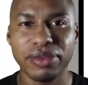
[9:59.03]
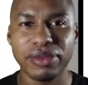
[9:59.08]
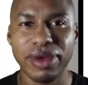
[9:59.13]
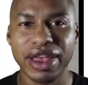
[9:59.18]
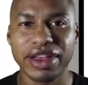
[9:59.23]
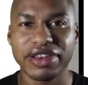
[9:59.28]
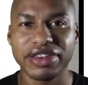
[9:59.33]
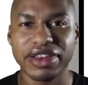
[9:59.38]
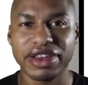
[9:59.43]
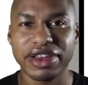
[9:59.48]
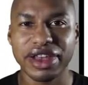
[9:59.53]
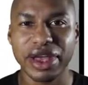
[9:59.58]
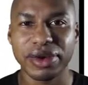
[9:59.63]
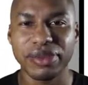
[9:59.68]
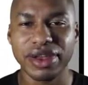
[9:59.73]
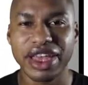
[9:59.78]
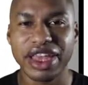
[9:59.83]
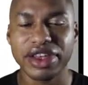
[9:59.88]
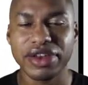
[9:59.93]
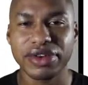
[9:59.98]
by the
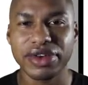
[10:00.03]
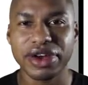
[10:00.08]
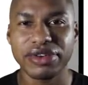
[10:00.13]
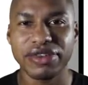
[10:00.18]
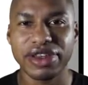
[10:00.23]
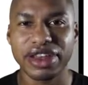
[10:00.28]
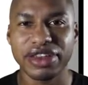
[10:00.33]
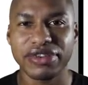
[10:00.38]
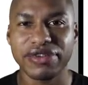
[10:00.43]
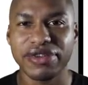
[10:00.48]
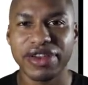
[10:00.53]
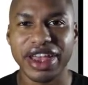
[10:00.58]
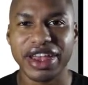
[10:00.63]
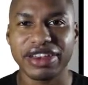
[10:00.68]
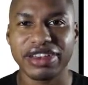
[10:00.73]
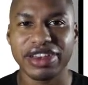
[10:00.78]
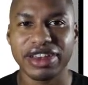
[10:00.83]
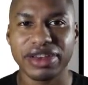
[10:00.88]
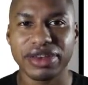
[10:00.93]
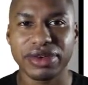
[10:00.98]
denominator of each
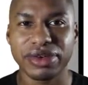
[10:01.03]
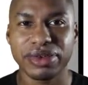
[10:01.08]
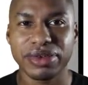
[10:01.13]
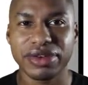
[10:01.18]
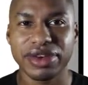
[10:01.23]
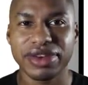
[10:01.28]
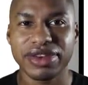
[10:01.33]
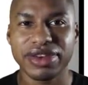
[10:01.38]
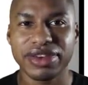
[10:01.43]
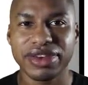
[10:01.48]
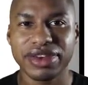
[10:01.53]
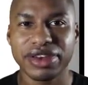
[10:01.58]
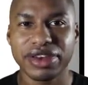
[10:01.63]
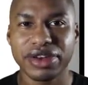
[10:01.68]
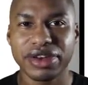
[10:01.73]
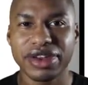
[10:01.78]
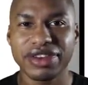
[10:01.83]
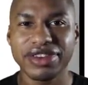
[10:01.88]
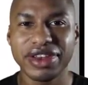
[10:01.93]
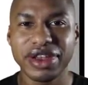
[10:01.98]
fraction.
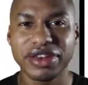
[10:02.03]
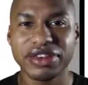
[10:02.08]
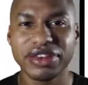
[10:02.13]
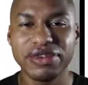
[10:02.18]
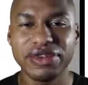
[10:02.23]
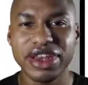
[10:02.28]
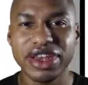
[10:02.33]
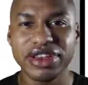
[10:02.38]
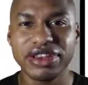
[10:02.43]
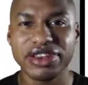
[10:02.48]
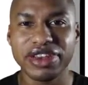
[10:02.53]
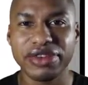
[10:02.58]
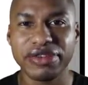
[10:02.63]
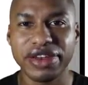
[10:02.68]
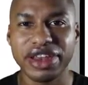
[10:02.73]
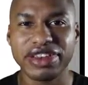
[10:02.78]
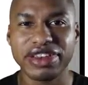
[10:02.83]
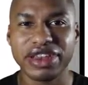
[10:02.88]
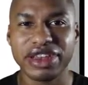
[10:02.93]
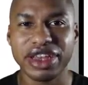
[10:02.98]
The result of each
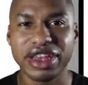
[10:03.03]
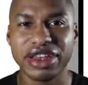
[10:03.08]
division